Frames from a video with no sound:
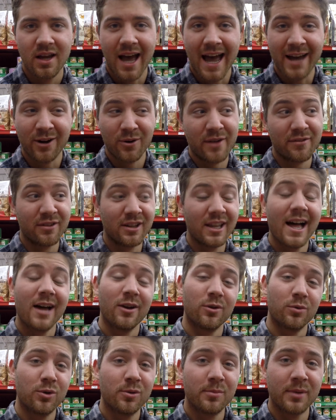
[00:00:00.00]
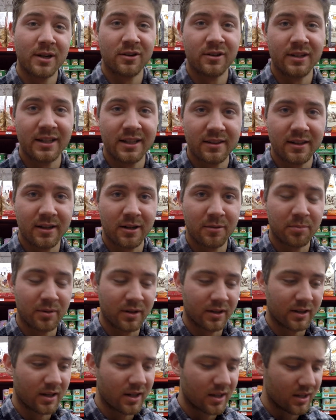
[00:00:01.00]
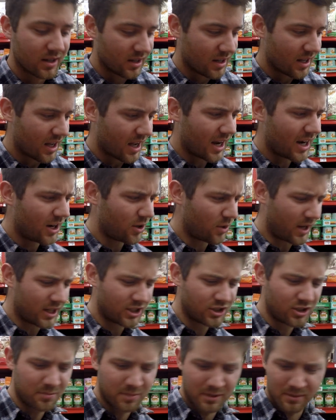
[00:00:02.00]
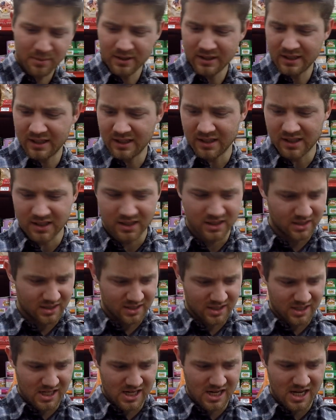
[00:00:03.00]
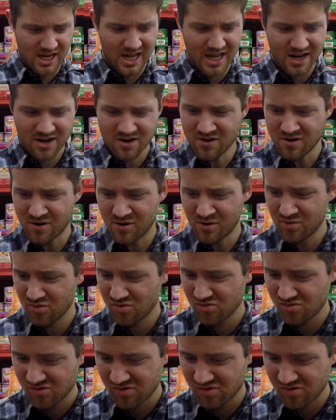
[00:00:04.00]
I don't have a lot of room underneath there, but I don't know, I should be able to get, I don't know,